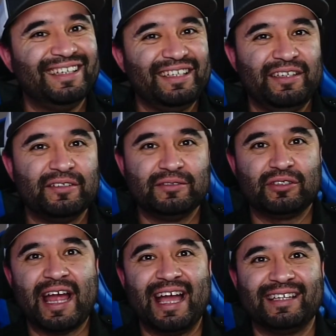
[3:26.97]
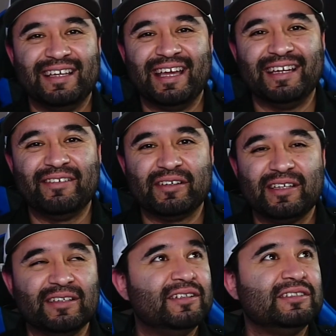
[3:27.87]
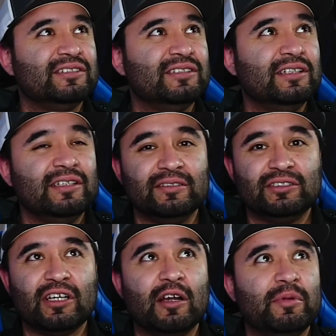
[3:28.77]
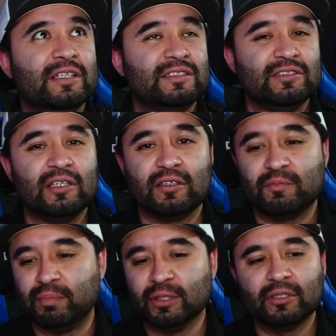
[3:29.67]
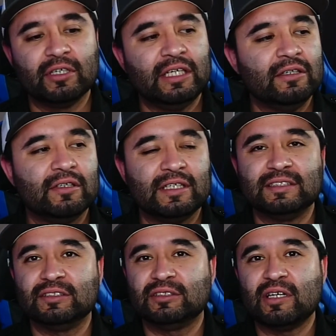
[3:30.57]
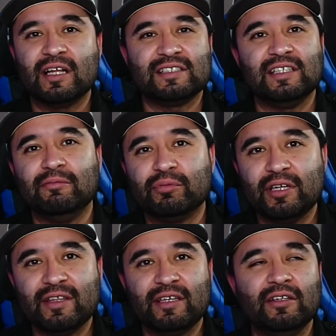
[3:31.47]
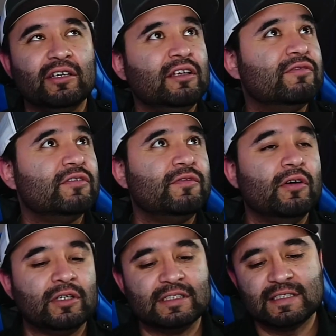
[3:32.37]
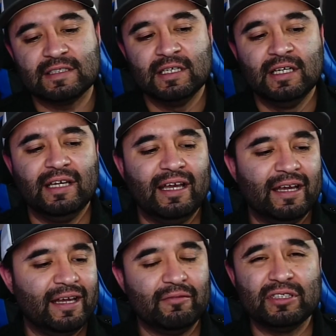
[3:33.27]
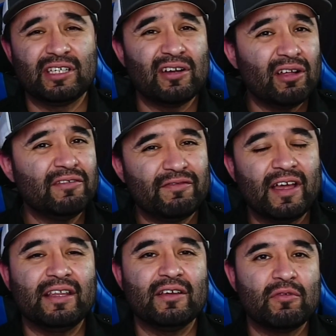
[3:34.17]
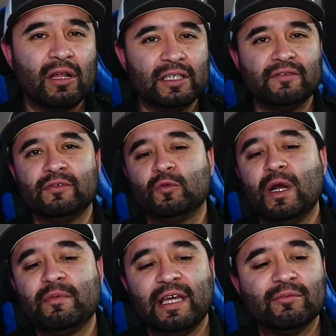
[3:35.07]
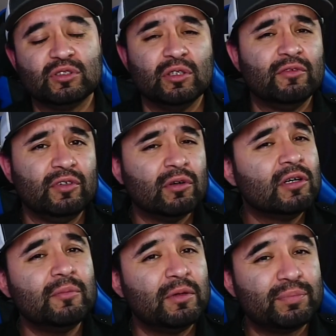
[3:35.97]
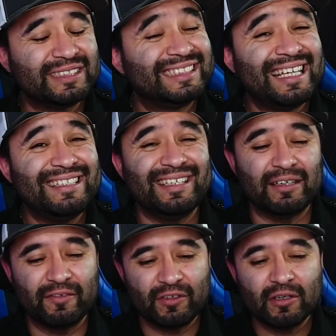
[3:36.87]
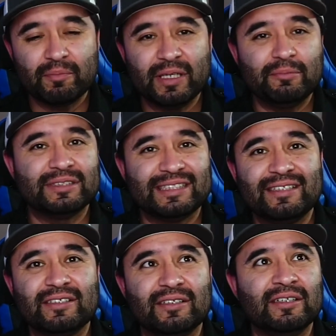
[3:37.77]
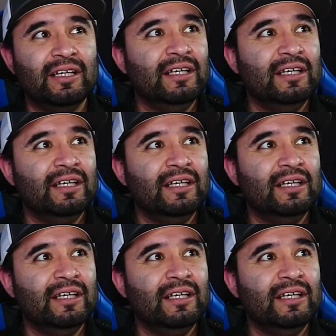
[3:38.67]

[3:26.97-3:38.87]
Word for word: you're tracked and everything looks good and sharp. It doesn't look blurry or it isn't constantly breathing looking for focus, uh, which can all affect the quality of your webcam. So if you're presenting, if you're a big presenter,